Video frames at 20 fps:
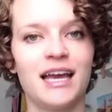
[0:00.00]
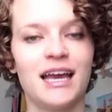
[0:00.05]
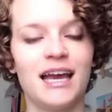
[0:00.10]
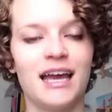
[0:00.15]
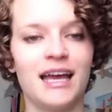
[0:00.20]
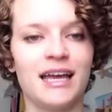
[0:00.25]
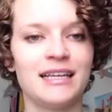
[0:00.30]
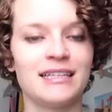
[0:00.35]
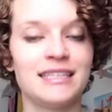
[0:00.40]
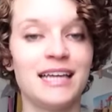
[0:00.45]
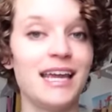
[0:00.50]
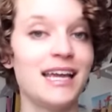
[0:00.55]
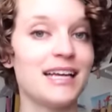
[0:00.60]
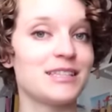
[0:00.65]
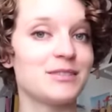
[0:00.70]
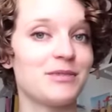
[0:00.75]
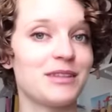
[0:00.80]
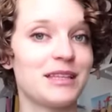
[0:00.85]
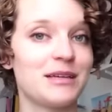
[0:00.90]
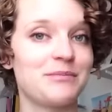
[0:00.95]
and take
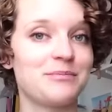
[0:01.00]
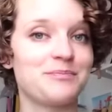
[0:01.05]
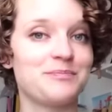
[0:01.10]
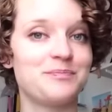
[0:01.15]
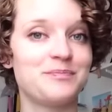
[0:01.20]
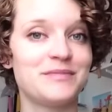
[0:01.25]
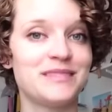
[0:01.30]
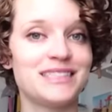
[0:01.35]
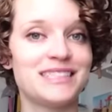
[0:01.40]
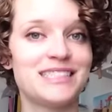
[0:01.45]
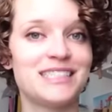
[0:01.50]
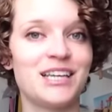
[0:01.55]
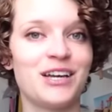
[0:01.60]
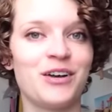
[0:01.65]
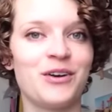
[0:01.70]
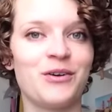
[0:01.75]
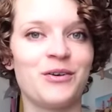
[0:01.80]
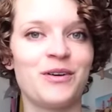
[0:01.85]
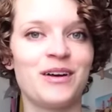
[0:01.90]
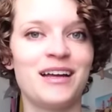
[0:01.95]
us with them.
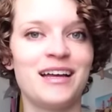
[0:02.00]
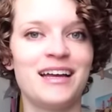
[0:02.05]
So